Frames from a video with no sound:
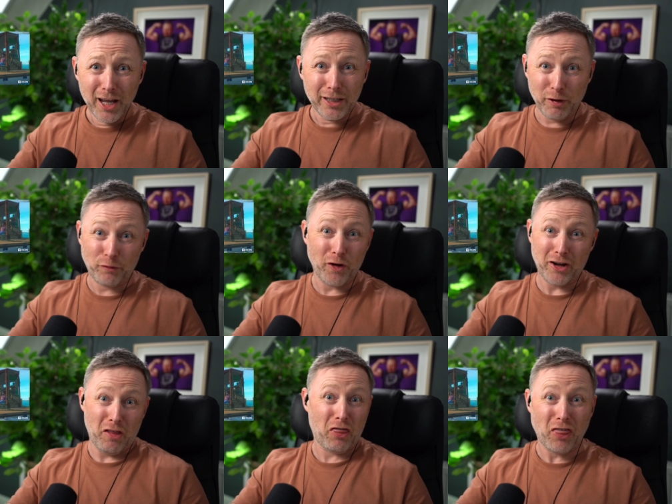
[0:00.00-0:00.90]
to fucking
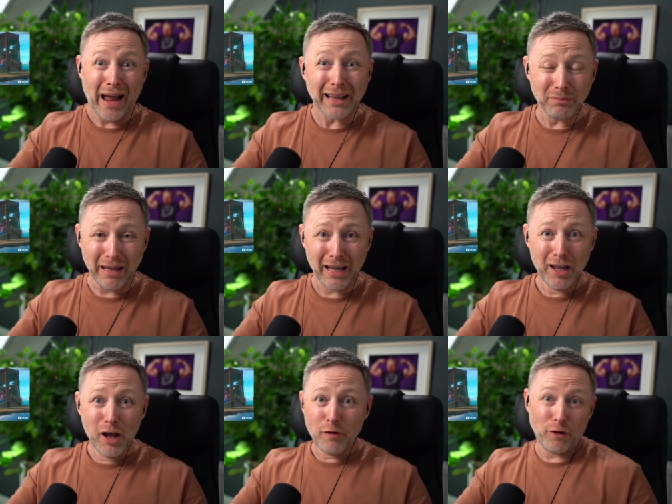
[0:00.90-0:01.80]
thank me
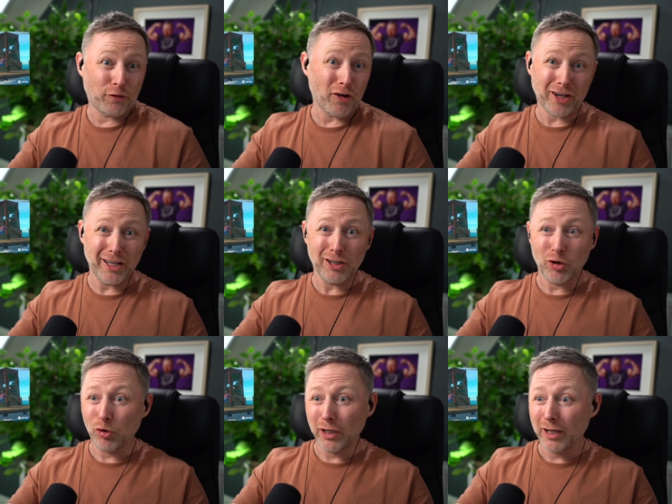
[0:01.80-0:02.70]
for fucking you know
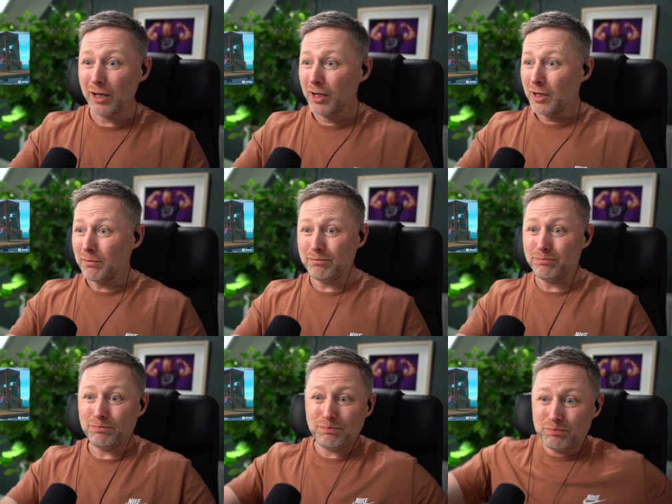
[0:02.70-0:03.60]
like
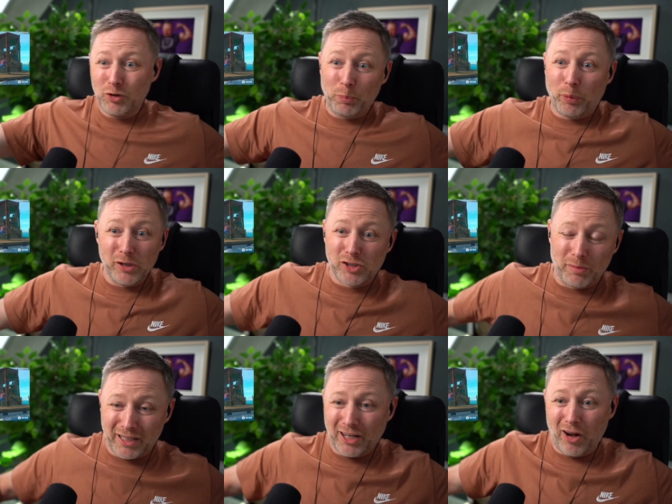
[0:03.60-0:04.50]
you know, put something
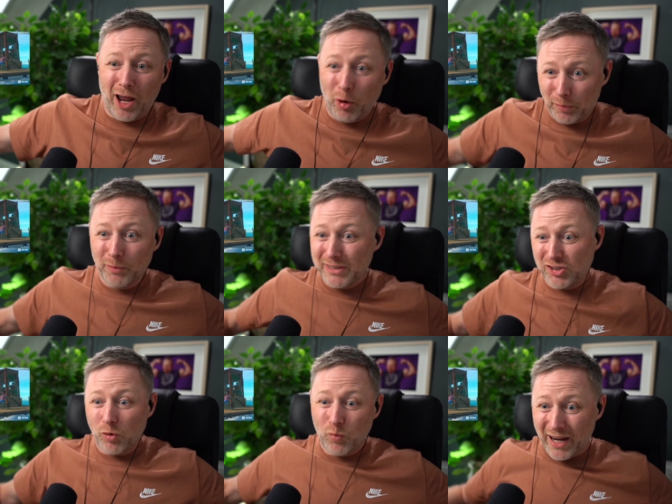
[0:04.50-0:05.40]
together, or helping them in
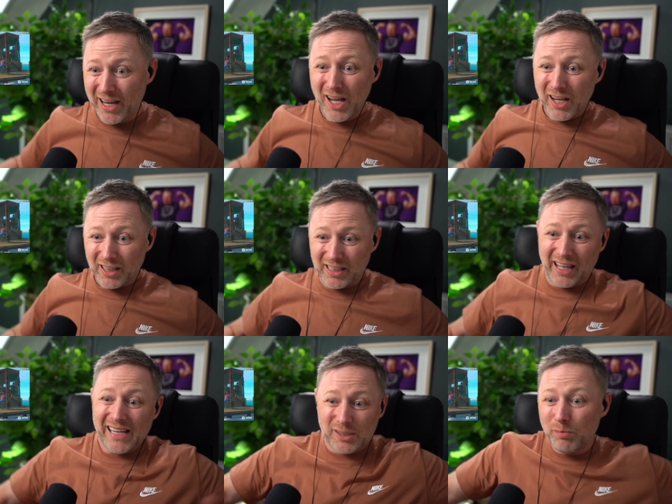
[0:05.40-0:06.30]
some way, to
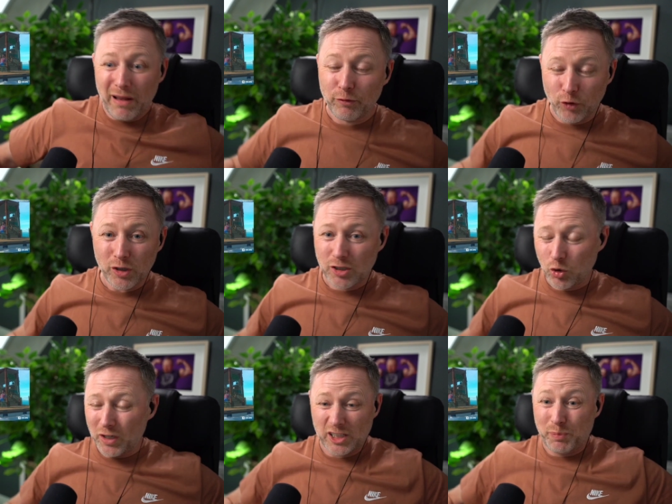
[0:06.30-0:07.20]
get some more viewers. Don't
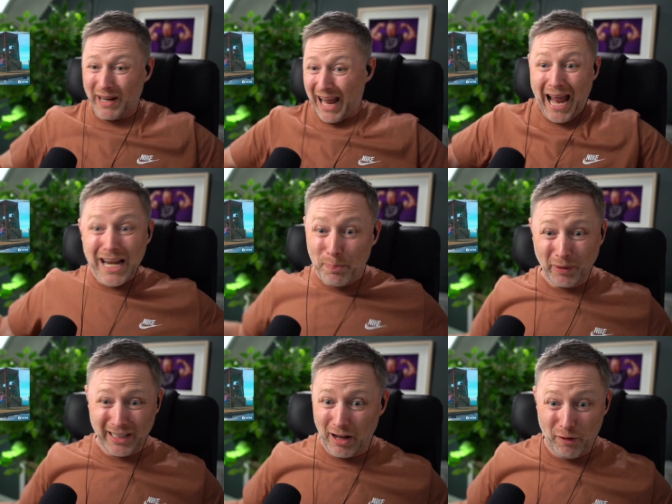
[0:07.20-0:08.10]
expect
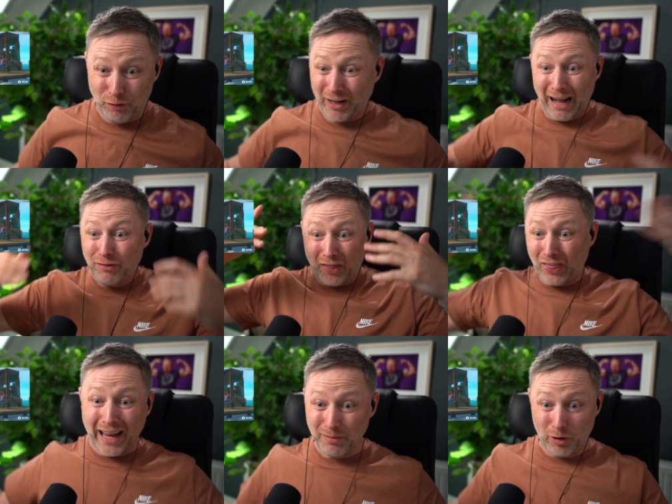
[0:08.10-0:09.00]
anybody to fucking ever
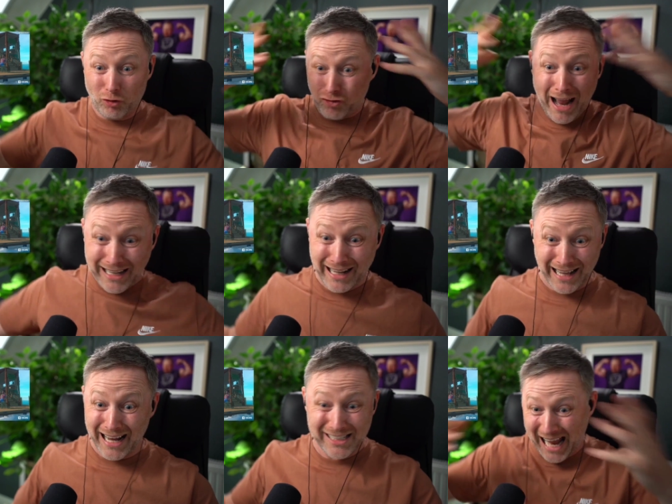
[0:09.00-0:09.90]
thank me or
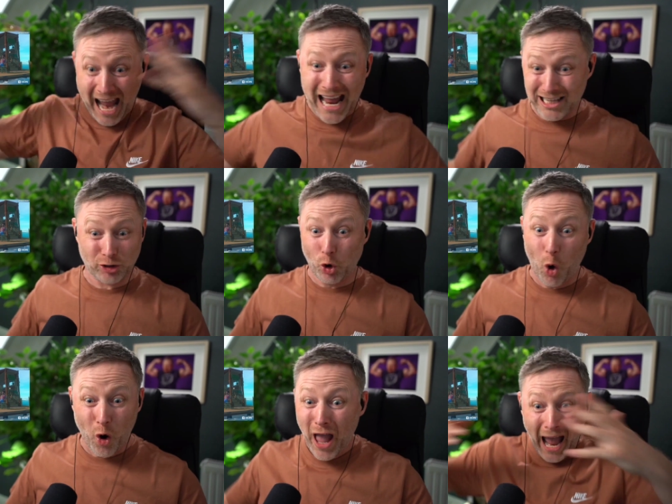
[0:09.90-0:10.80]
recognise anything at all,
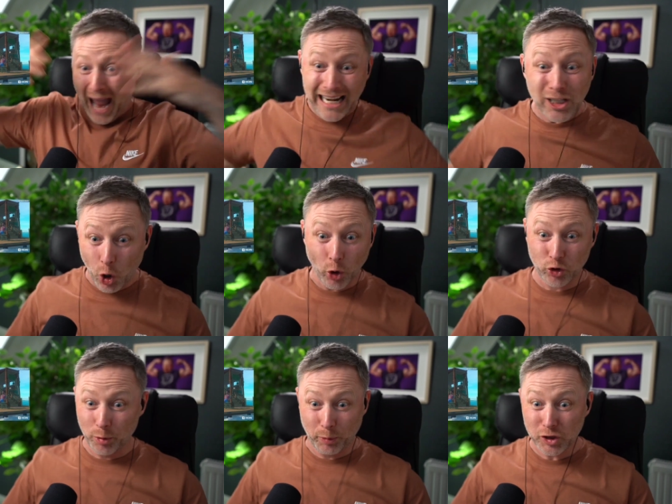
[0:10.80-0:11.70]
any
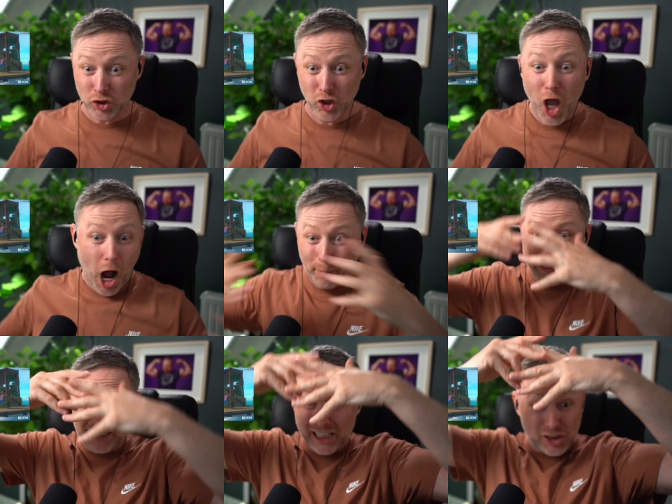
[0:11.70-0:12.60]
contribution I make to
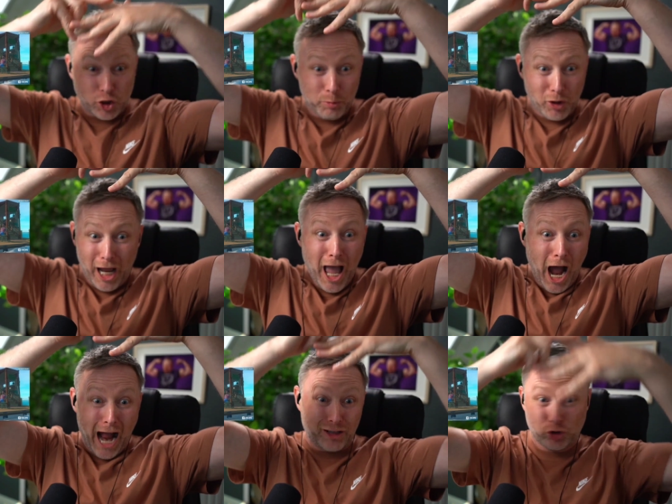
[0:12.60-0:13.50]
this community
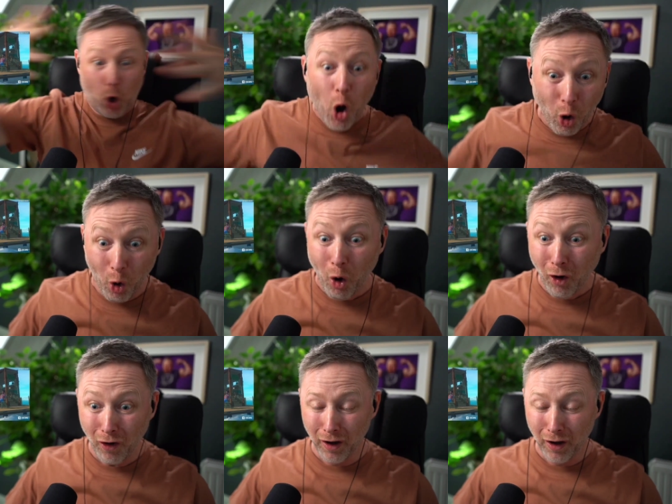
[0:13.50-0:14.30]
at all.